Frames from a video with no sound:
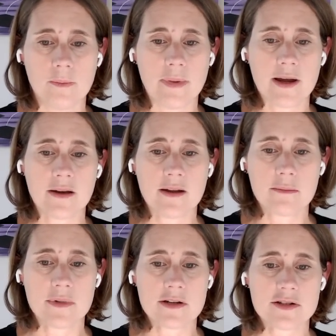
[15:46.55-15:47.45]
Biden
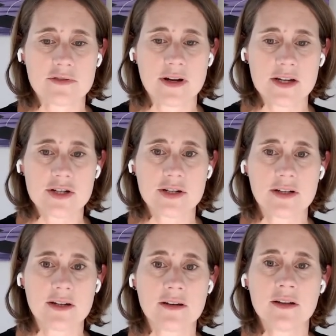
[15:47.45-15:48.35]

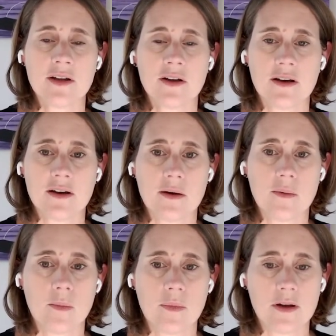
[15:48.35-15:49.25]
administration
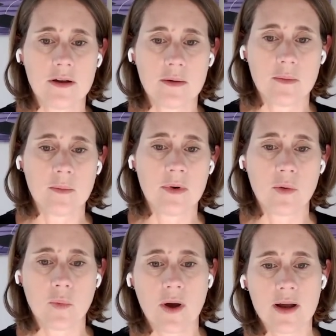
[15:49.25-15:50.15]
and
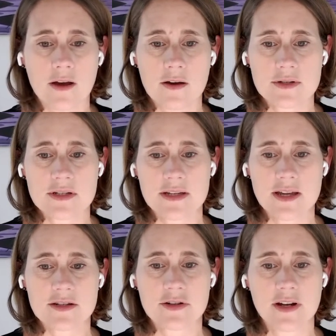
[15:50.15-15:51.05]
White House
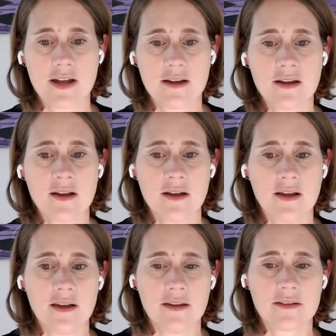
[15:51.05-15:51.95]
yesterday
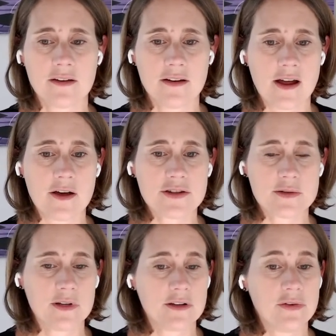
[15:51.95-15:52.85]
is an
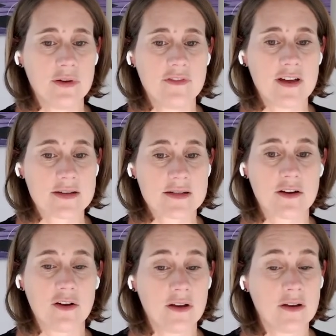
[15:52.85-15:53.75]
announcement to invest
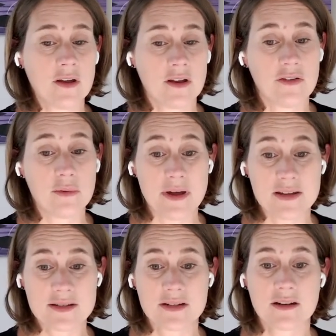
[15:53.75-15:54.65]
on
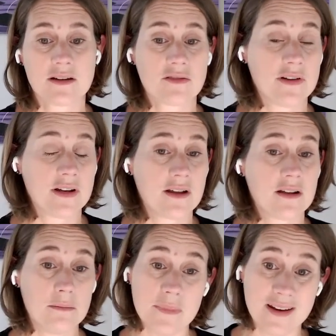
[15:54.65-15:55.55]
domestic critical
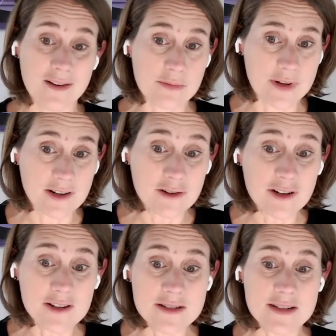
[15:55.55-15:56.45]

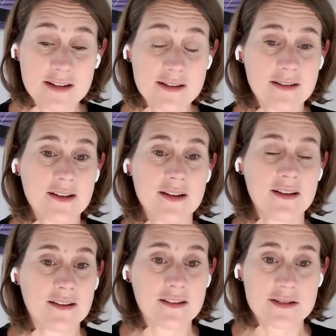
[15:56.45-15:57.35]
minerals and
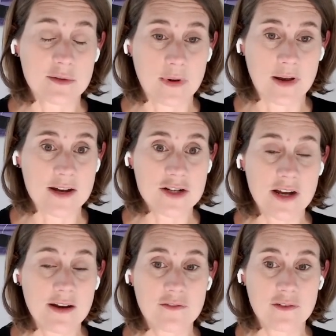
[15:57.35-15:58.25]
the supply
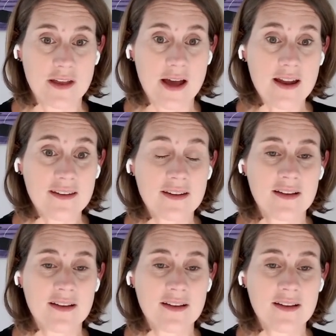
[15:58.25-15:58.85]
chain for that.